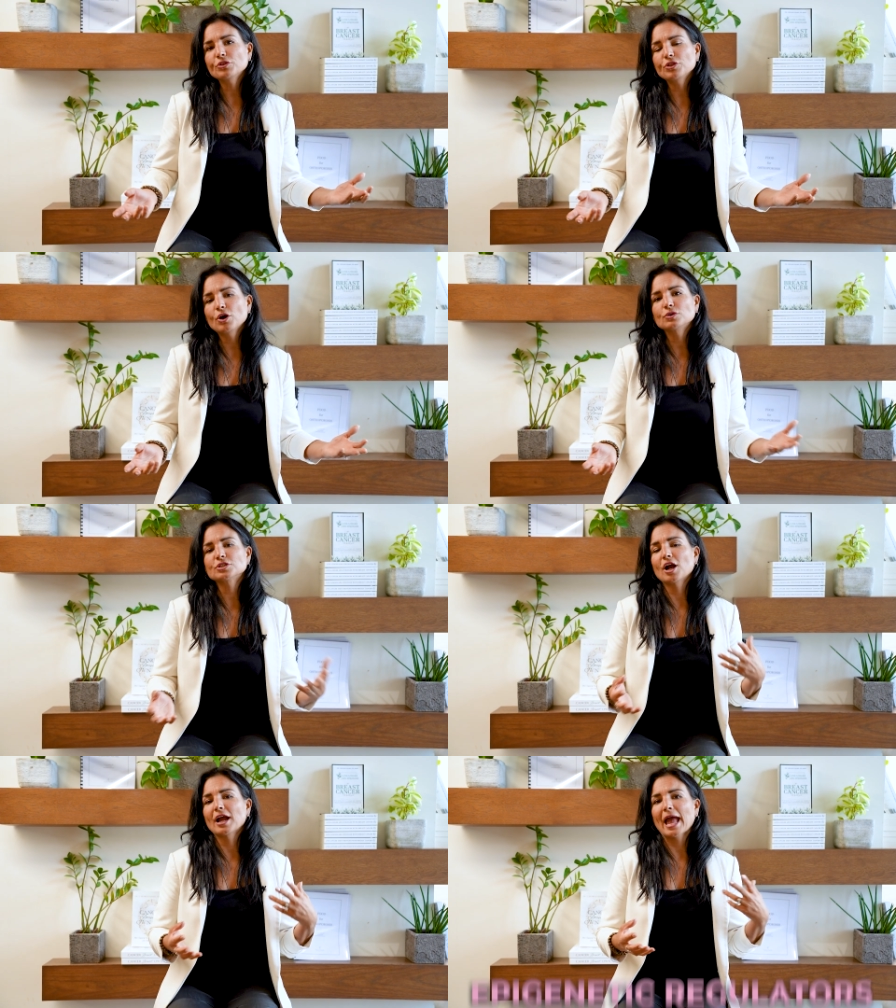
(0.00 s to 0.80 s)
of those
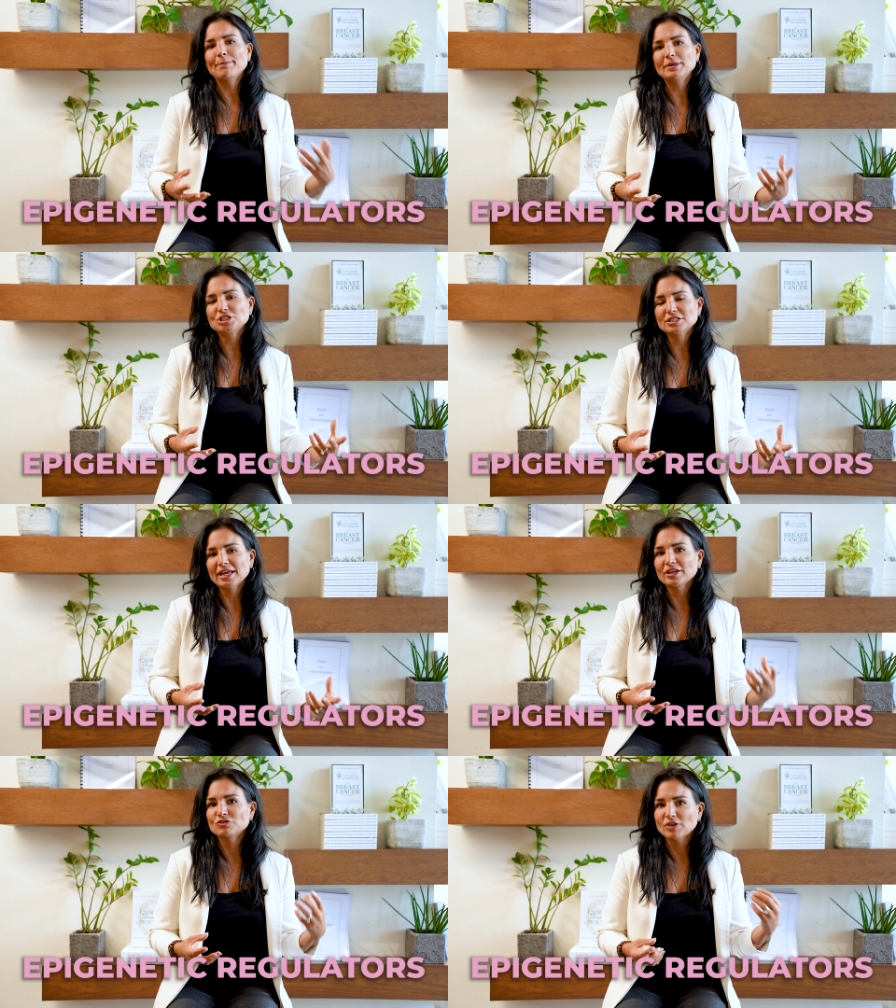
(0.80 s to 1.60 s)
are
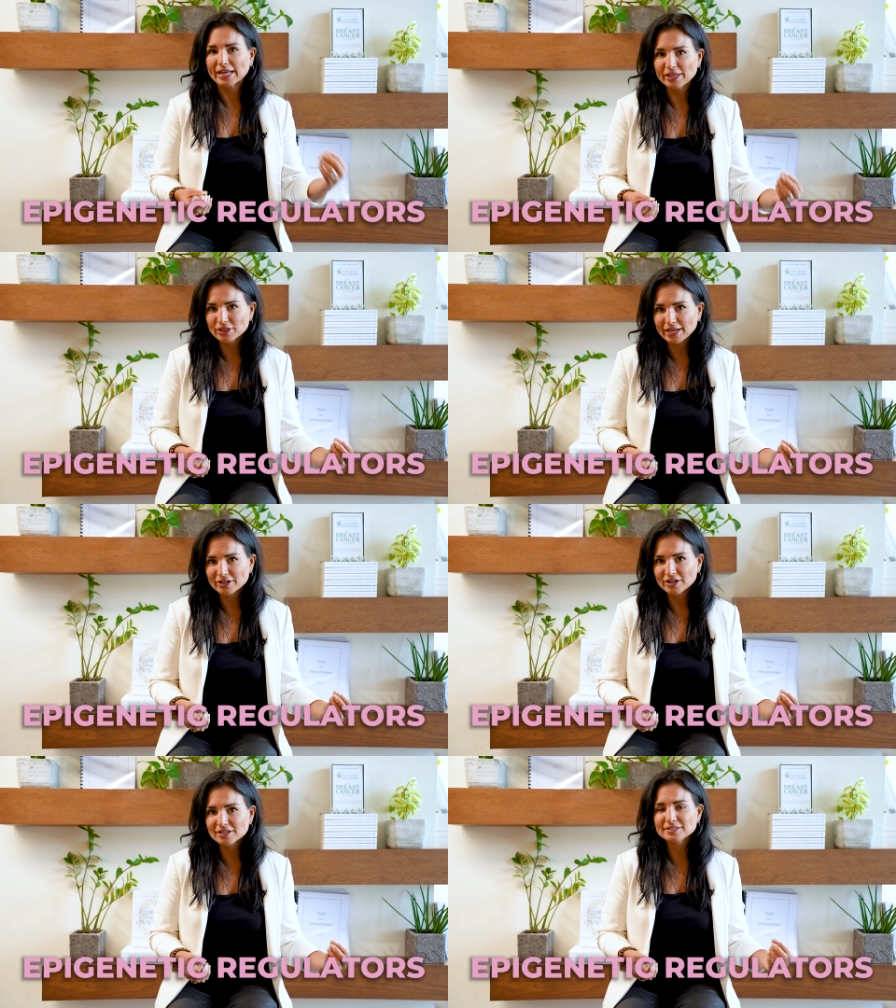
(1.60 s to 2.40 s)
epigenetic
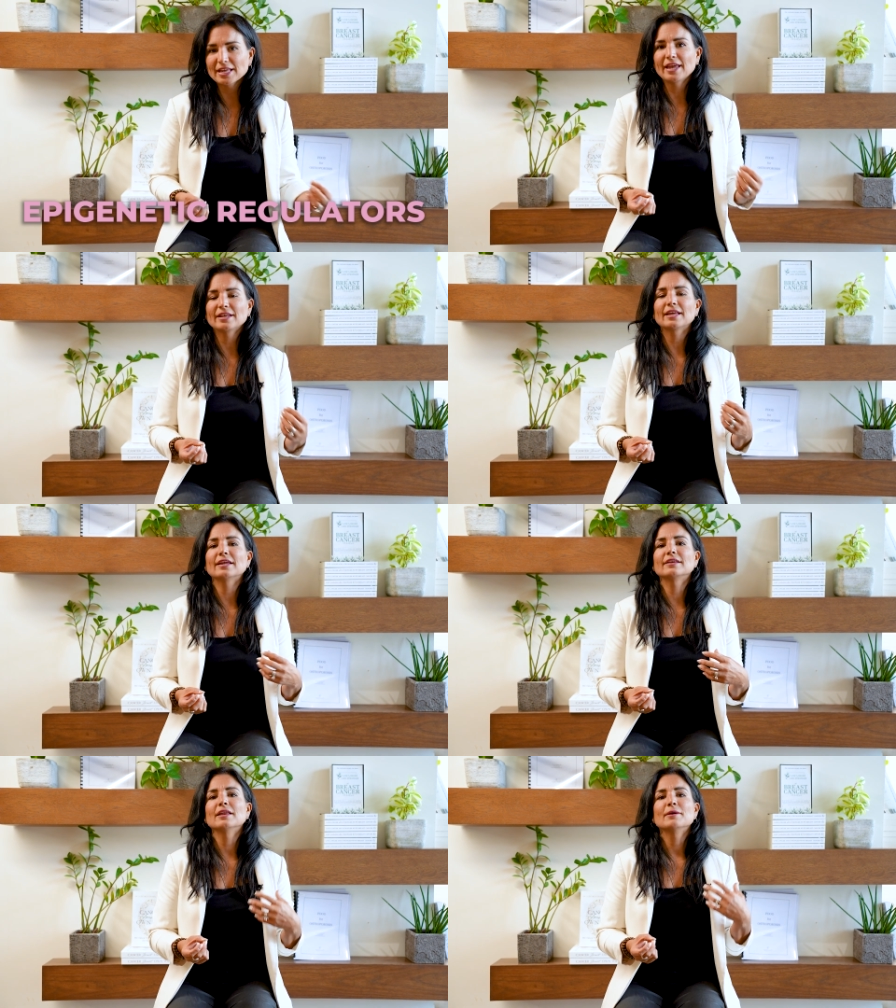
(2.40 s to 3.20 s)
regulators and can